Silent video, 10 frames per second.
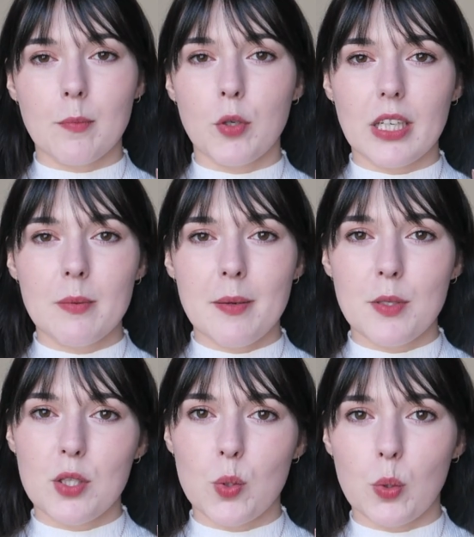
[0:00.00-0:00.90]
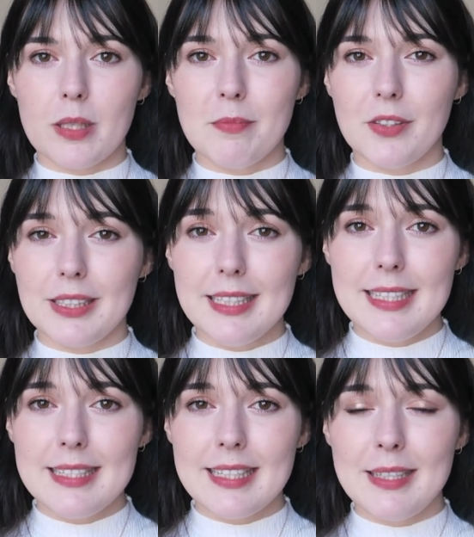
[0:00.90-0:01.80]
I'm not going to be able to store them very
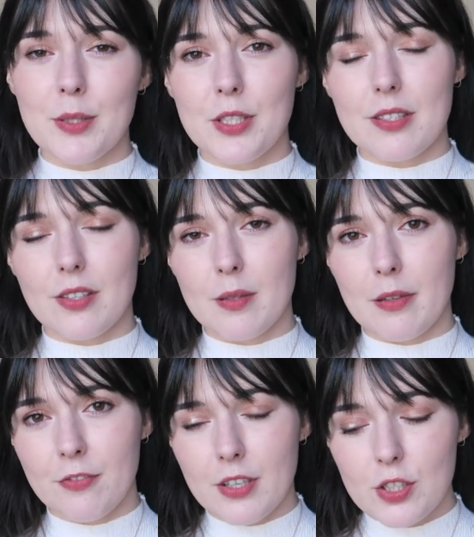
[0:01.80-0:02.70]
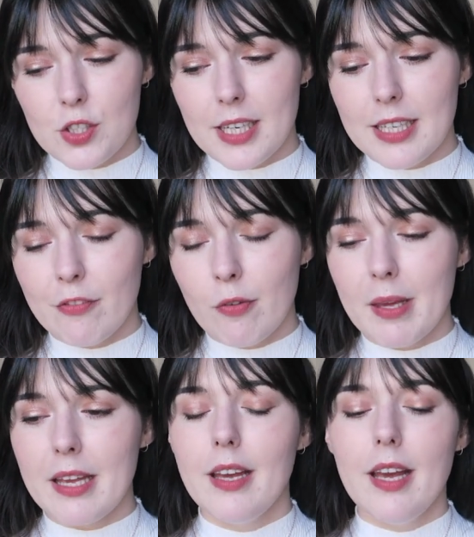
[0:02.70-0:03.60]
easily, which is going to be frustrating for
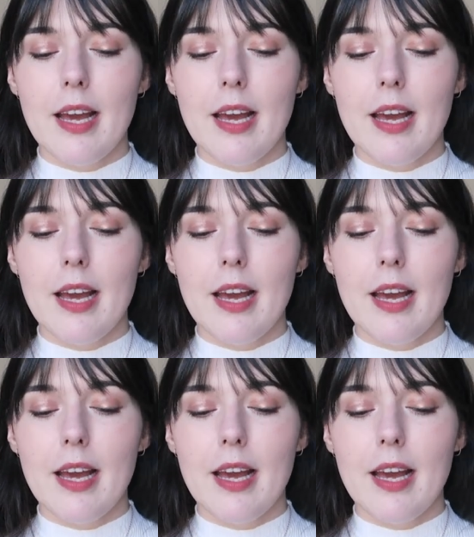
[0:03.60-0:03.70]
me.